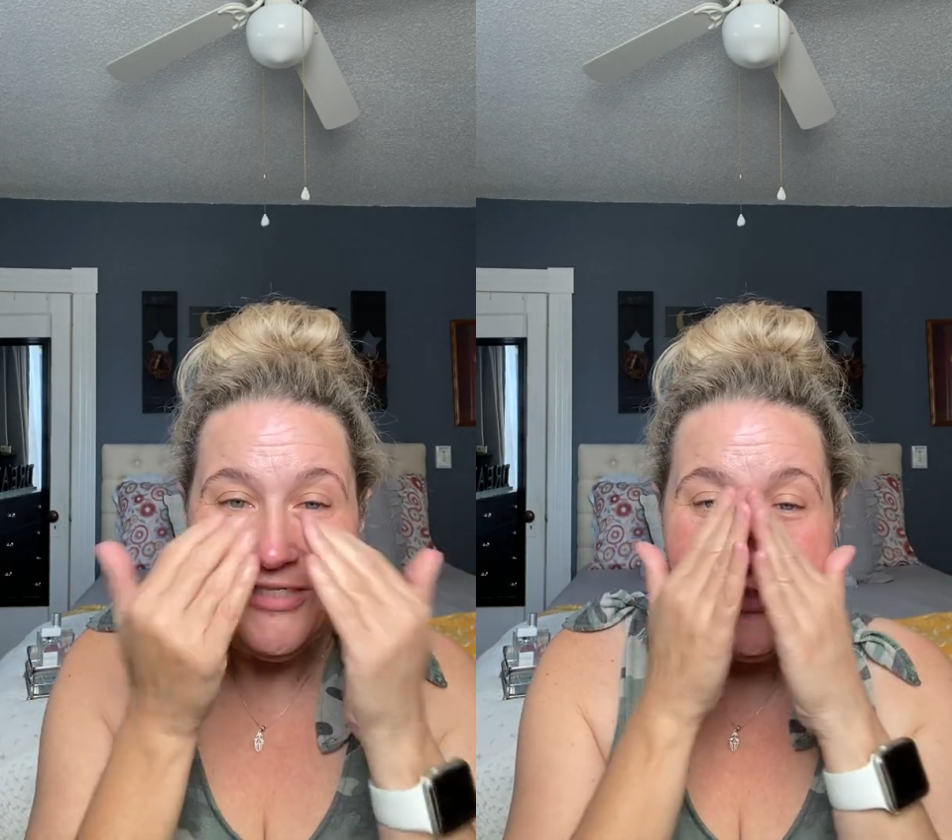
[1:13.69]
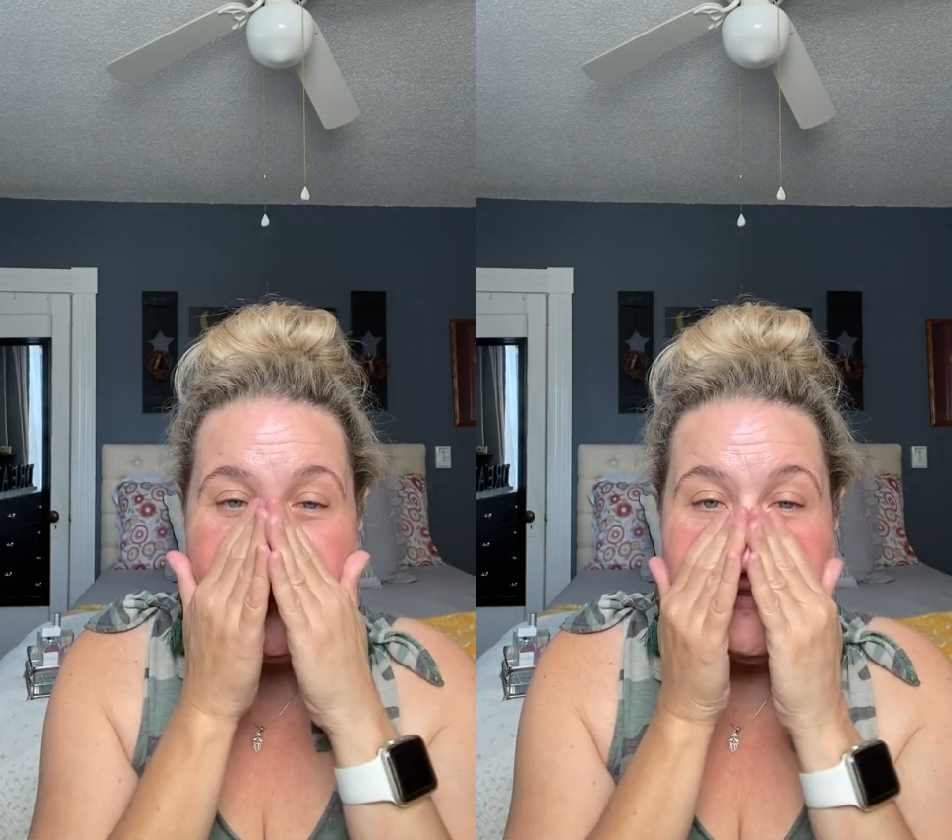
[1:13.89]

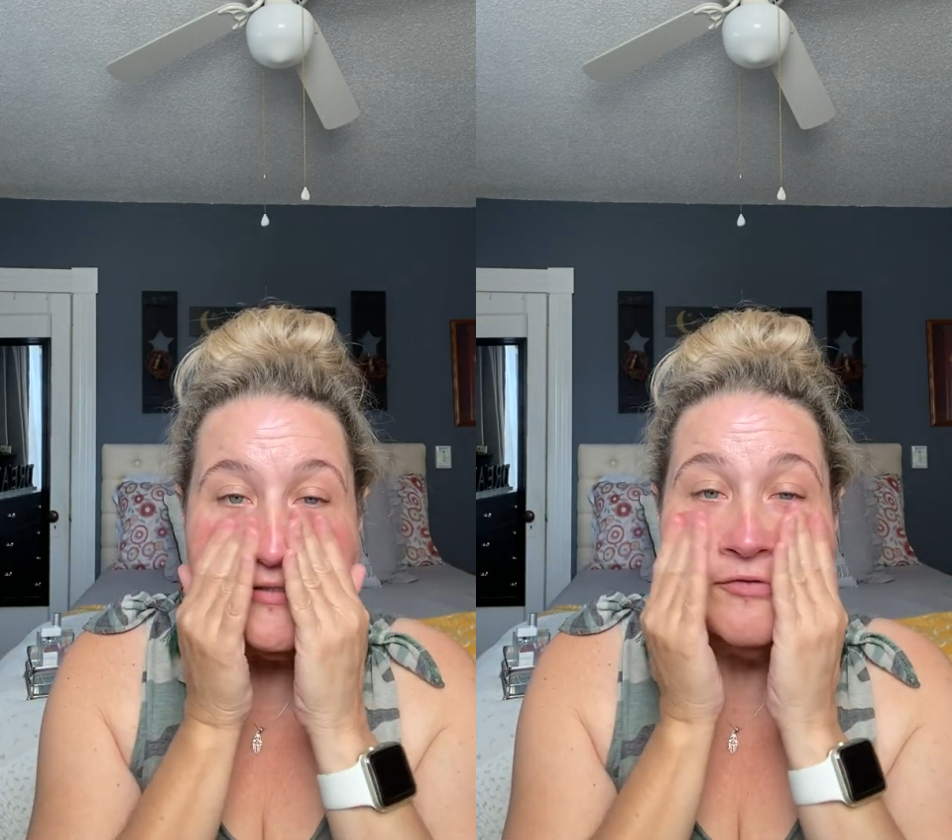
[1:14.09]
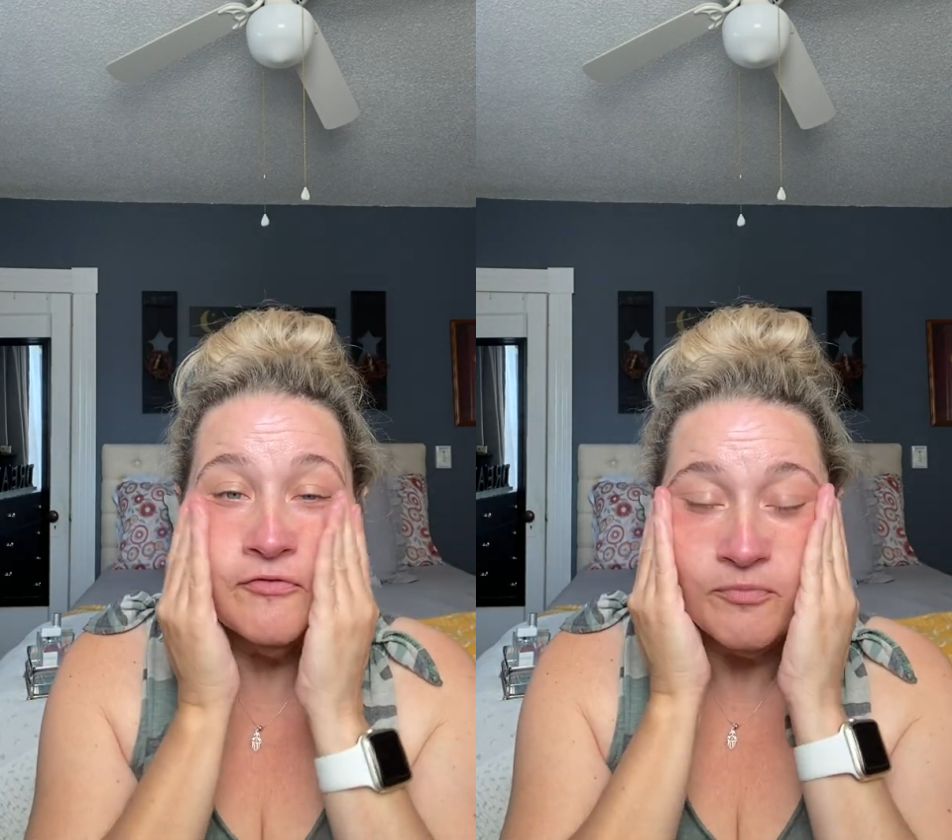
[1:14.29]
It's just
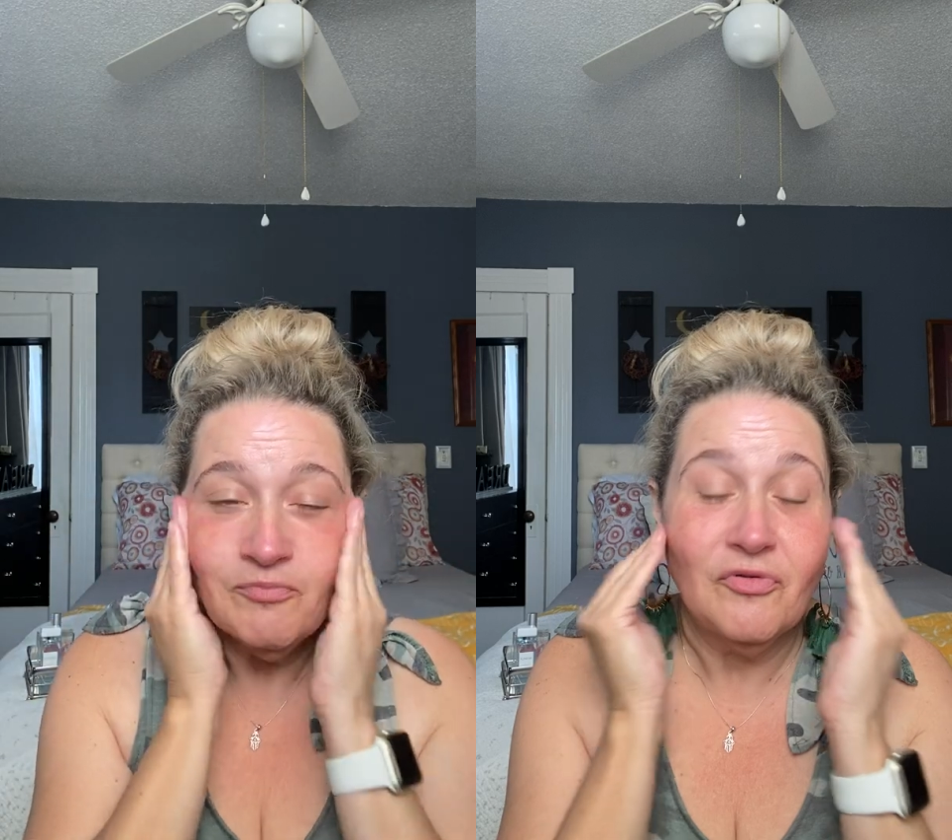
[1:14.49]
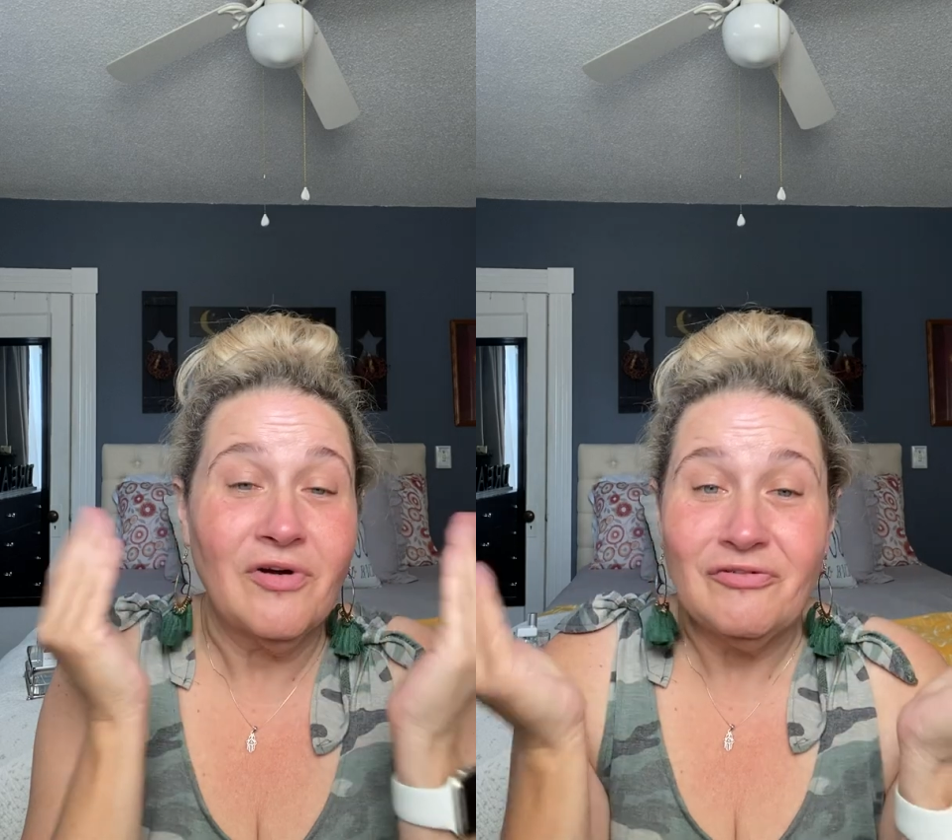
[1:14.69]
a
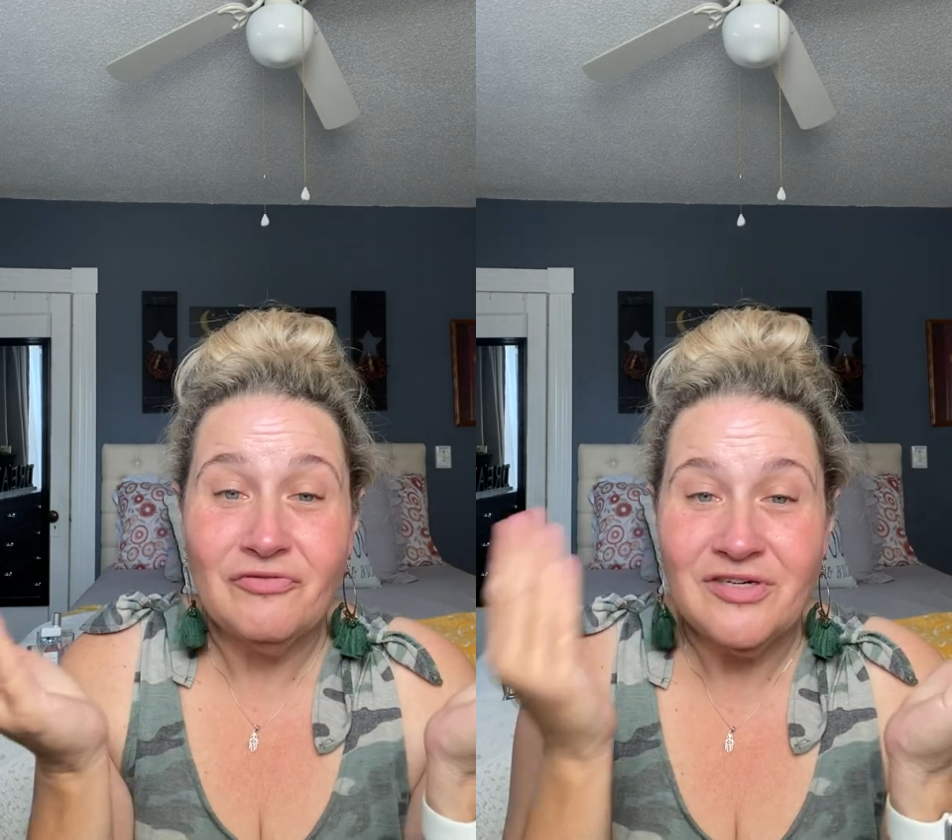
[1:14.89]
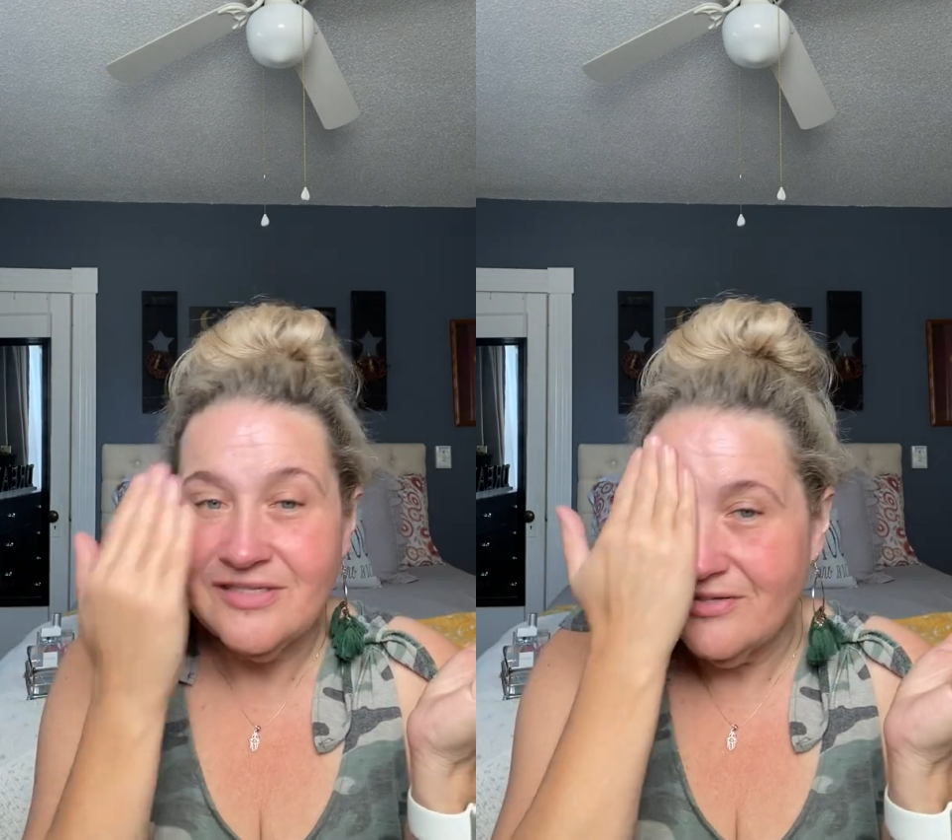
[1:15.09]

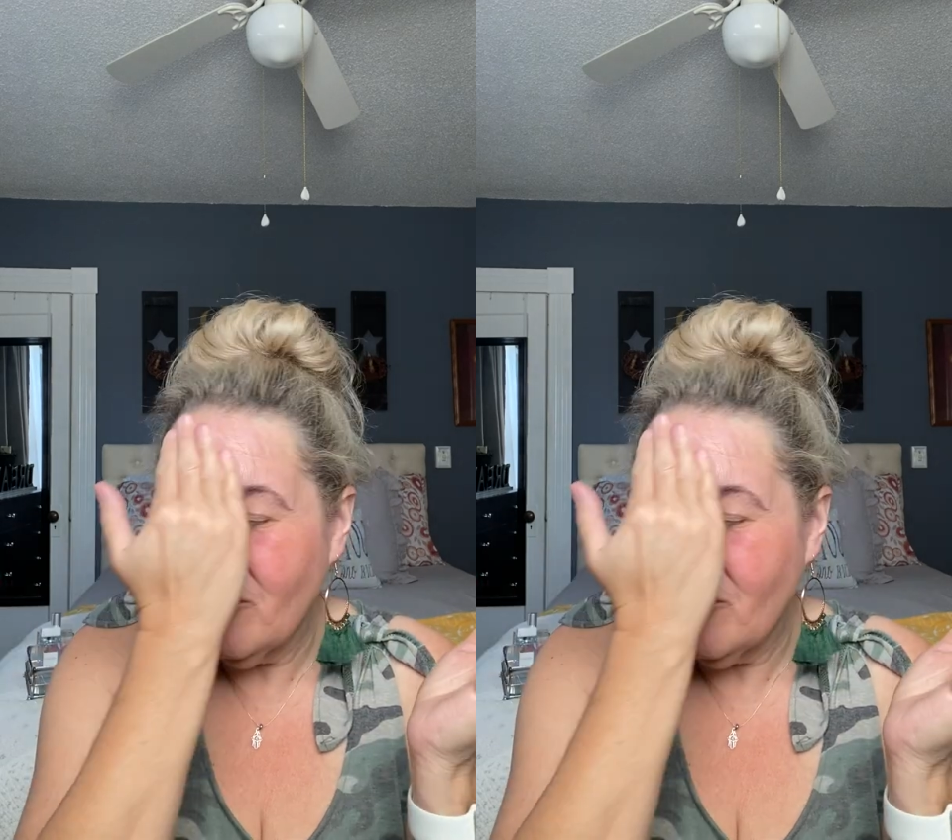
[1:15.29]
preference